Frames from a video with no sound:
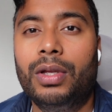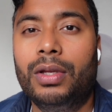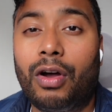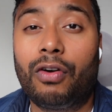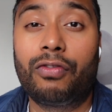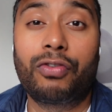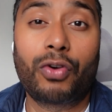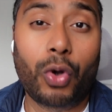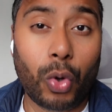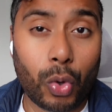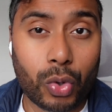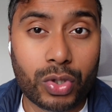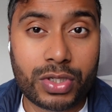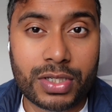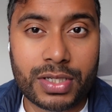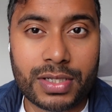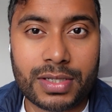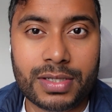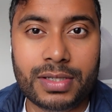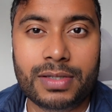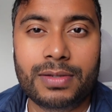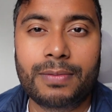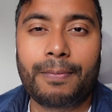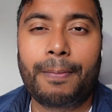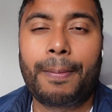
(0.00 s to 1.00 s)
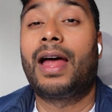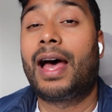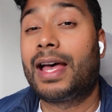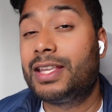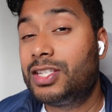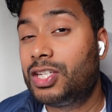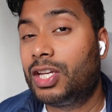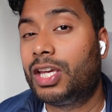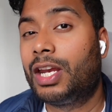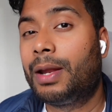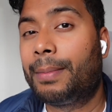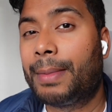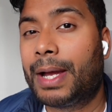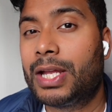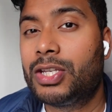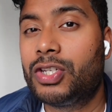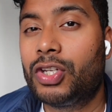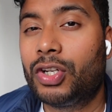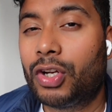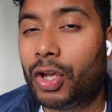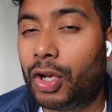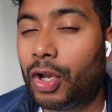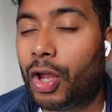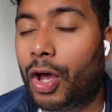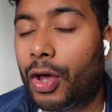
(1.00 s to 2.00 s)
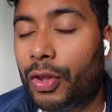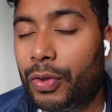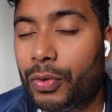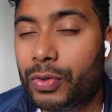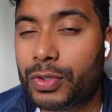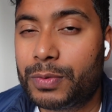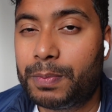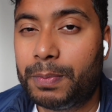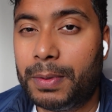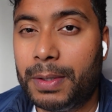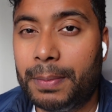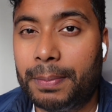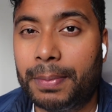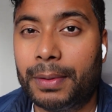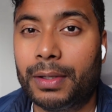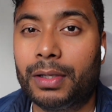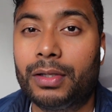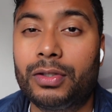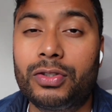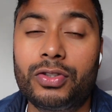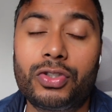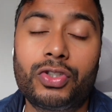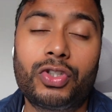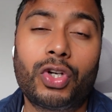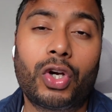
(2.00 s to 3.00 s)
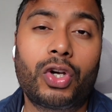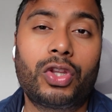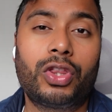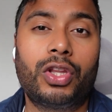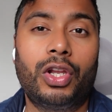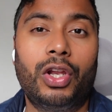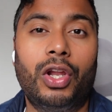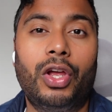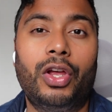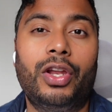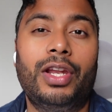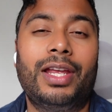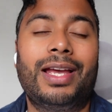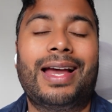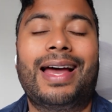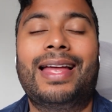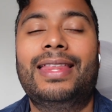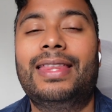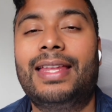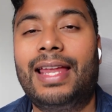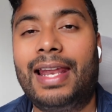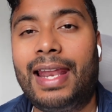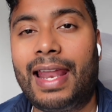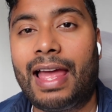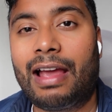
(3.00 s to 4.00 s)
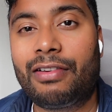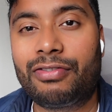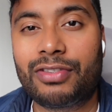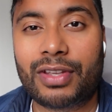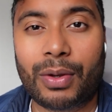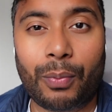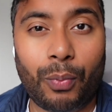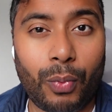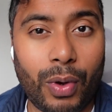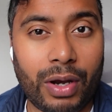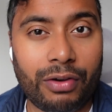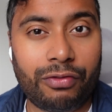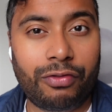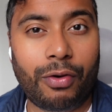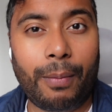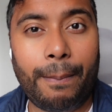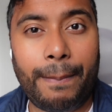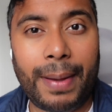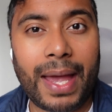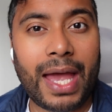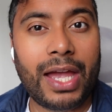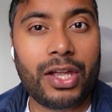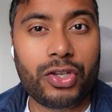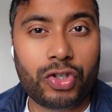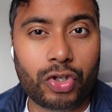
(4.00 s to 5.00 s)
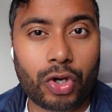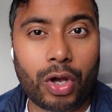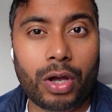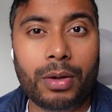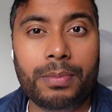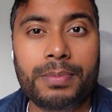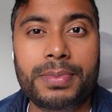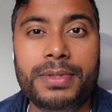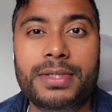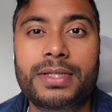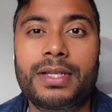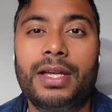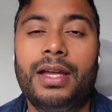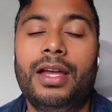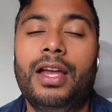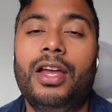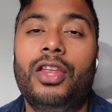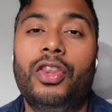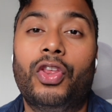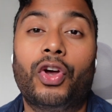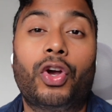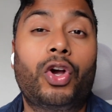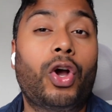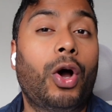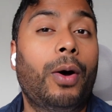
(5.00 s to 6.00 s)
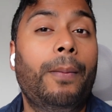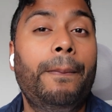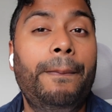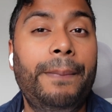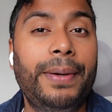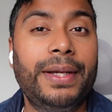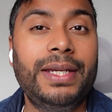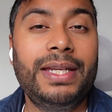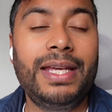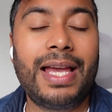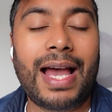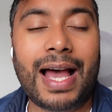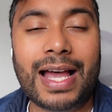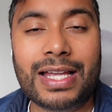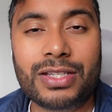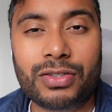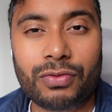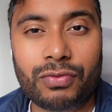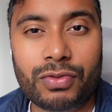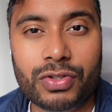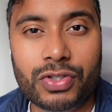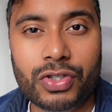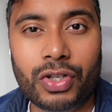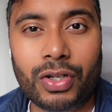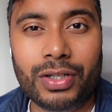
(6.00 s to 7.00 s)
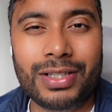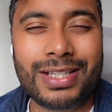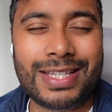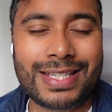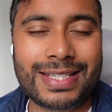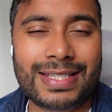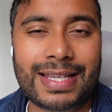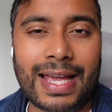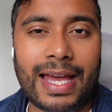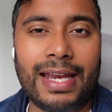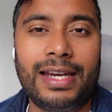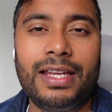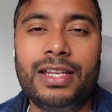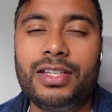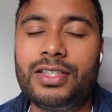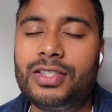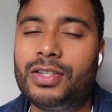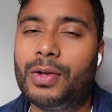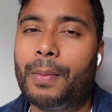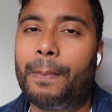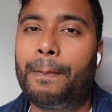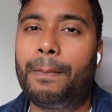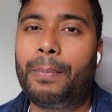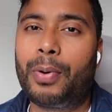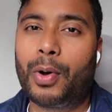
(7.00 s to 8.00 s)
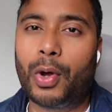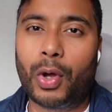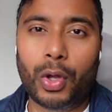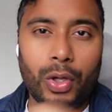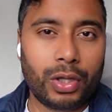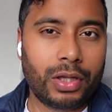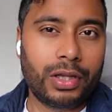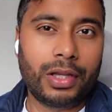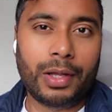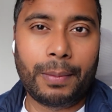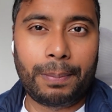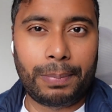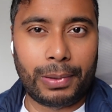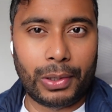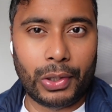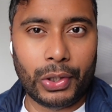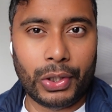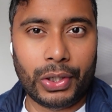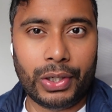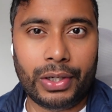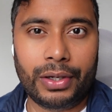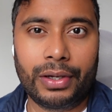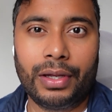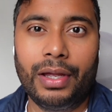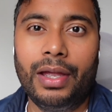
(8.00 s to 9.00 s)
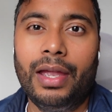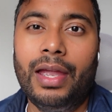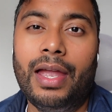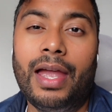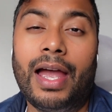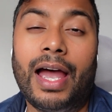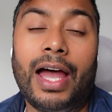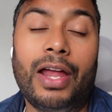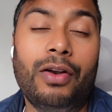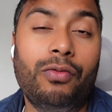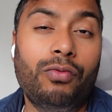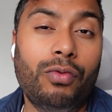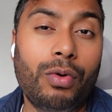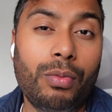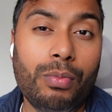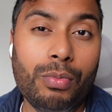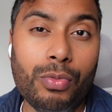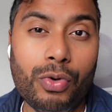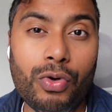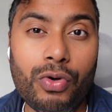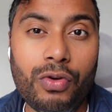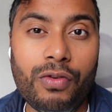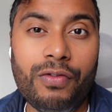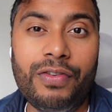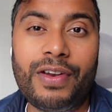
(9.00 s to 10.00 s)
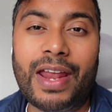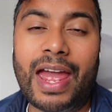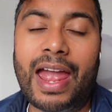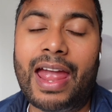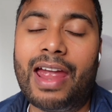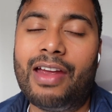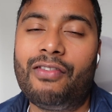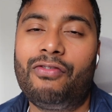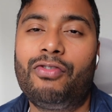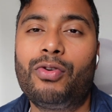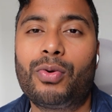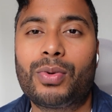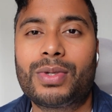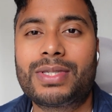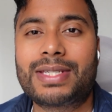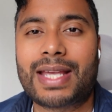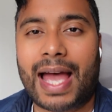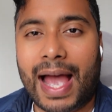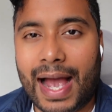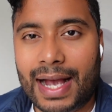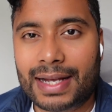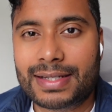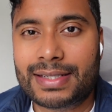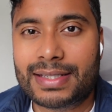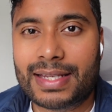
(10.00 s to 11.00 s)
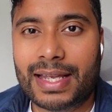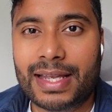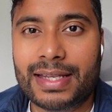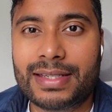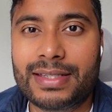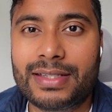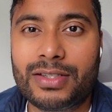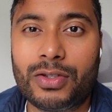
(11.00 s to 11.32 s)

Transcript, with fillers: of courses. Now, as you can imagine, a lot of those people took the learning and they left and went for better jobs. The company, as a result, decided to pull the plug and removed everyone's access